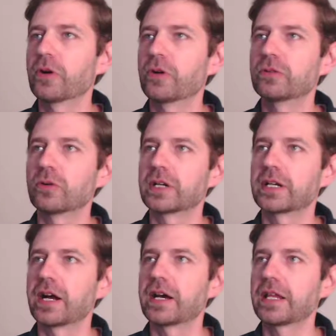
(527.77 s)
O Lord
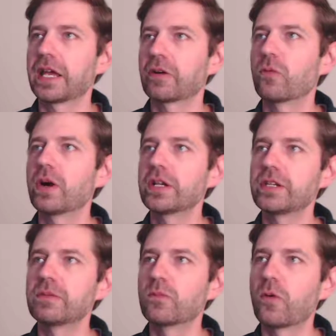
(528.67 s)
God, and what
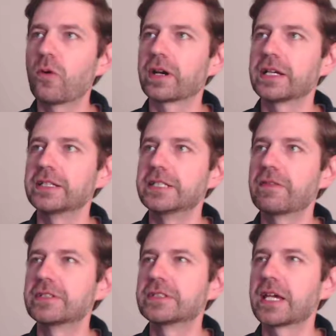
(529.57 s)
more can
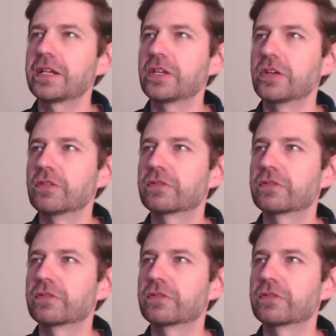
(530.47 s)
David say to you?